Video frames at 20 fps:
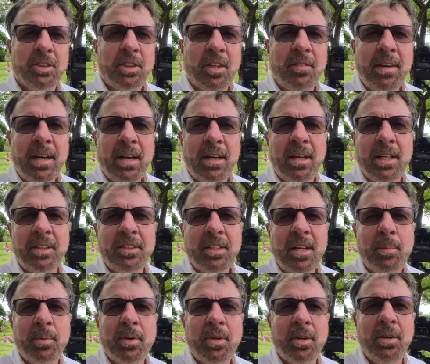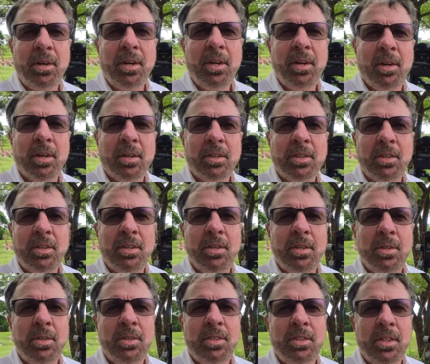So I've had a nice opportunity here to
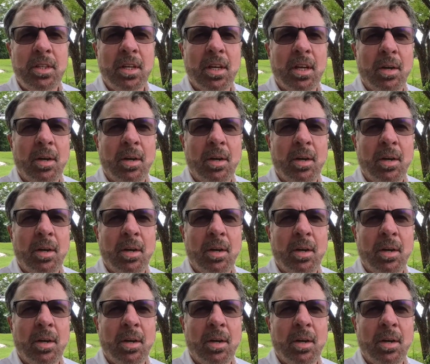use the